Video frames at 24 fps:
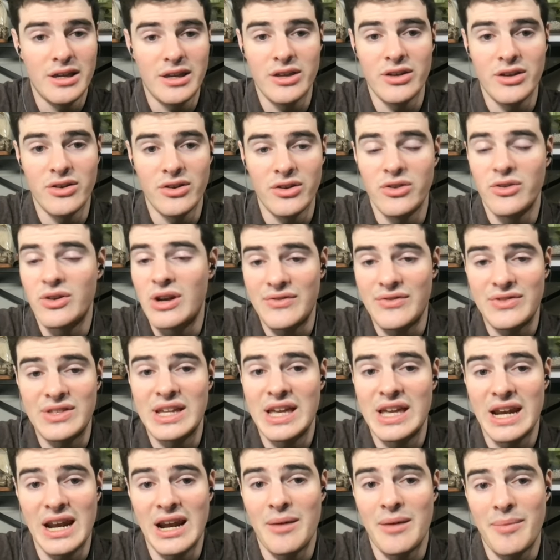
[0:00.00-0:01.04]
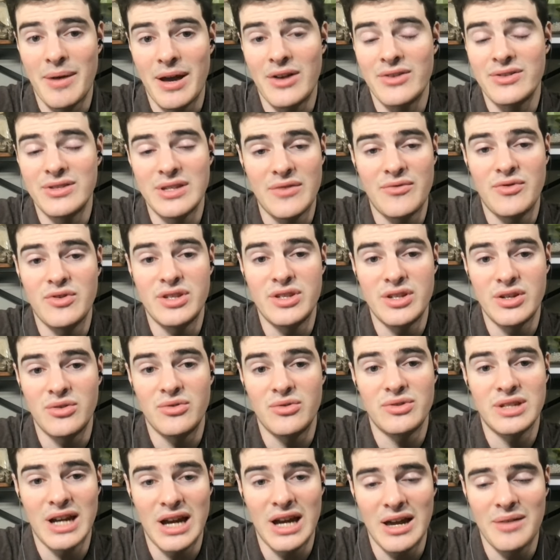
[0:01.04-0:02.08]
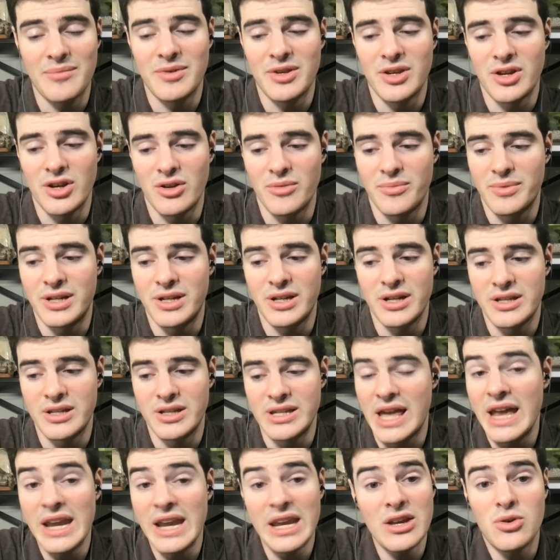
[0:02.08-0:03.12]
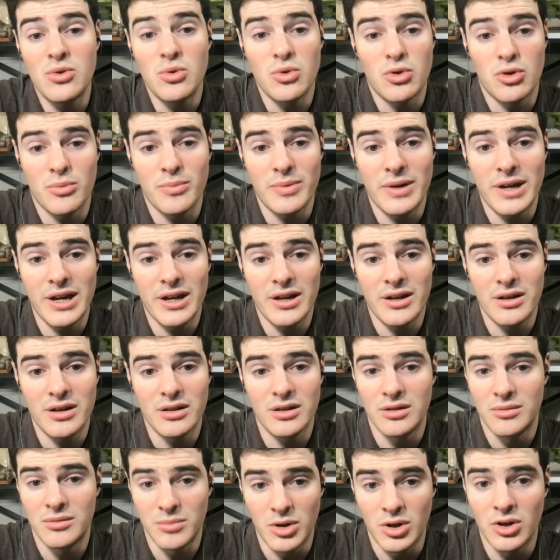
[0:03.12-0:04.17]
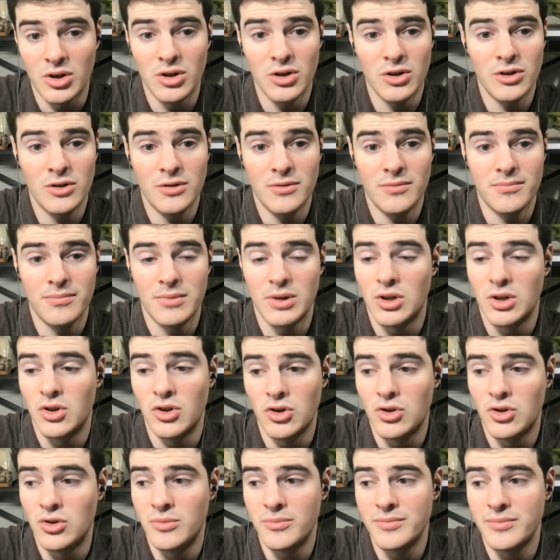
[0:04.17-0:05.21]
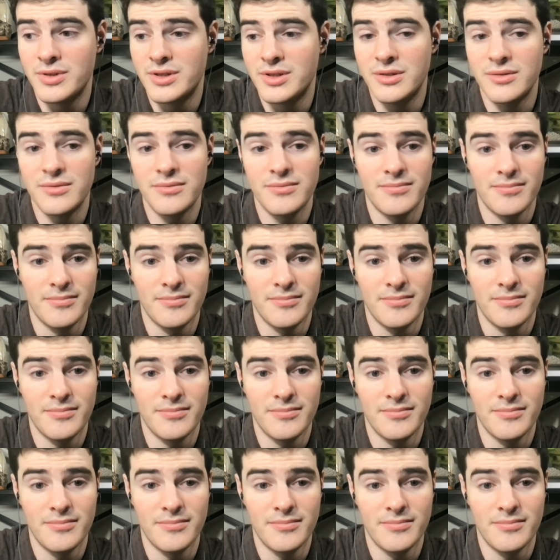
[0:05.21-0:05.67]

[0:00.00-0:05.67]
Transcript: you'd have to get out of bounds every single time here because any quarterback, Lamar, Mahomes,